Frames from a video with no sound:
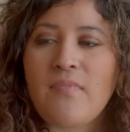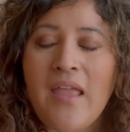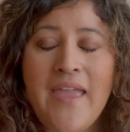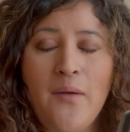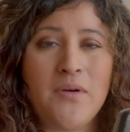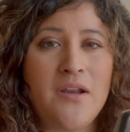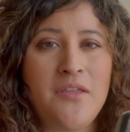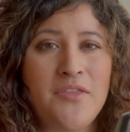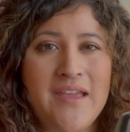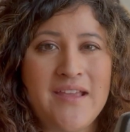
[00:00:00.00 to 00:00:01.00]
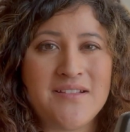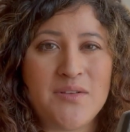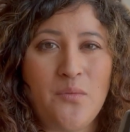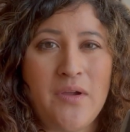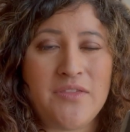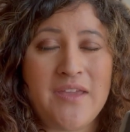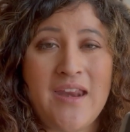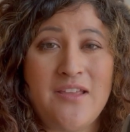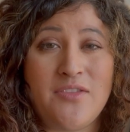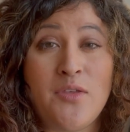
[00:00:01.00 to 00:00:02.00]
yeah, one of the things with
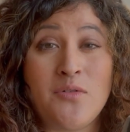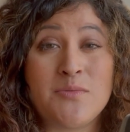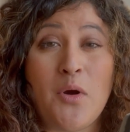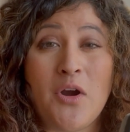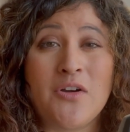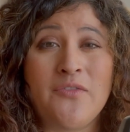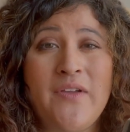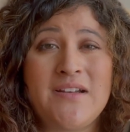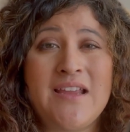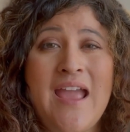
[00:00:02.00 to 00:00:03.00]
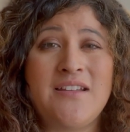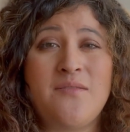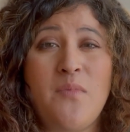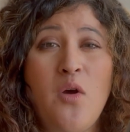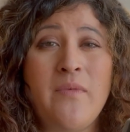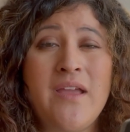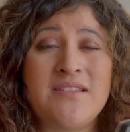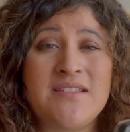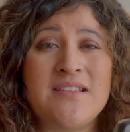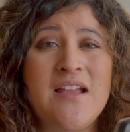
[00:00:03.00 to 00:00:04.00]
getting those perfect candid
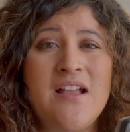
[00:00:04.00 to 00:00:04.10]
moments